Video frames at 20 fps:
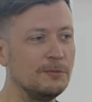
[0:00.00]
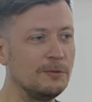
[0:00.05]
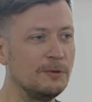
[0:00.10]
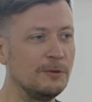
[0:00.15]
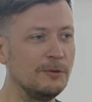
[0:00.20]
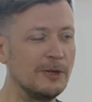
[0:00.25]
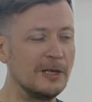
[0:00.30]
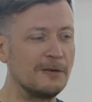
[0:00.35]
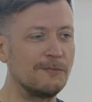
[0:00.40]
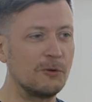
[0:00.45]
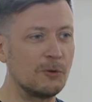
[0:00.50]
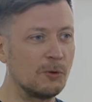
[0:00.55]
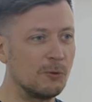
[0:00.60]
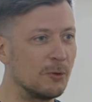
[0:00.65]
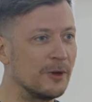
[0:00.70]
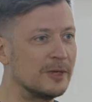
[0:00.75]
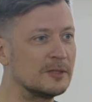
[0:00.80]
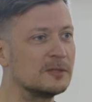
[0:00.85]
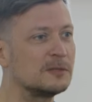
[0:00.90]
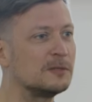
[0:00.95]
network
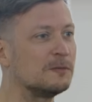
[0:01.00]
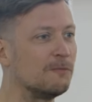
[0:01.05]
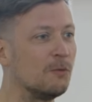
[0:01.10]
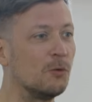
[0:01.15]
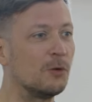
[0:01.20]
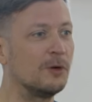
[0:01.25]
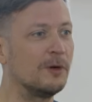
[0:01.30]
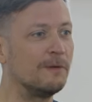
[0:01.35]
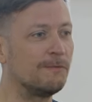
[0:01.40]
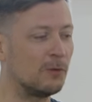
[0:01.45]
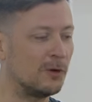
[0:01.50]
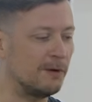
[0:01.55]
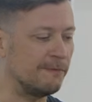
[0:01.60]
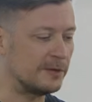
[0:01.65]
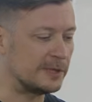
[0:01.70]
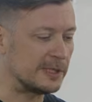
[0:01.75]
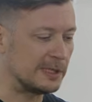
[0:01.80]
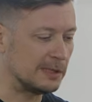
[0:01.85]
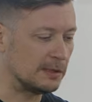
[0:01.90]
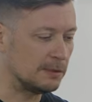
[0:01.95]
request for
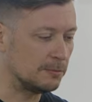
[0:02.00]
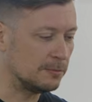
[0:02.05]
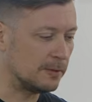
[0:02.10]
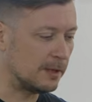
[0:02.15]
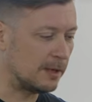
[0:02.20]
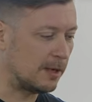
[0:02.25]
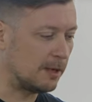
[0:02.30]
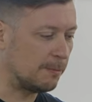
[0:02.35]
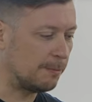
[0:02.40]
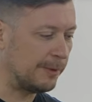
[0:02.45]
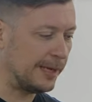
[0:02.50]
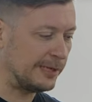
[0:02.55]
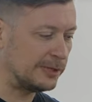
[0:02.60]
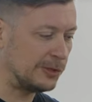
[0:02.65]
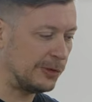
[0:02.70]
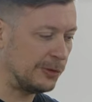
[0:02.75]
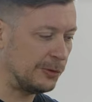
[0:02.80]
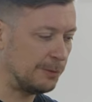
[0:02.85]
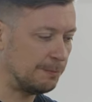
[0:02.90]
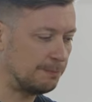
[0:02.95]
every single
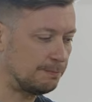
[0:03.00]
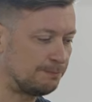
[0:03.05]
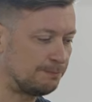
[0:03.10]
page load.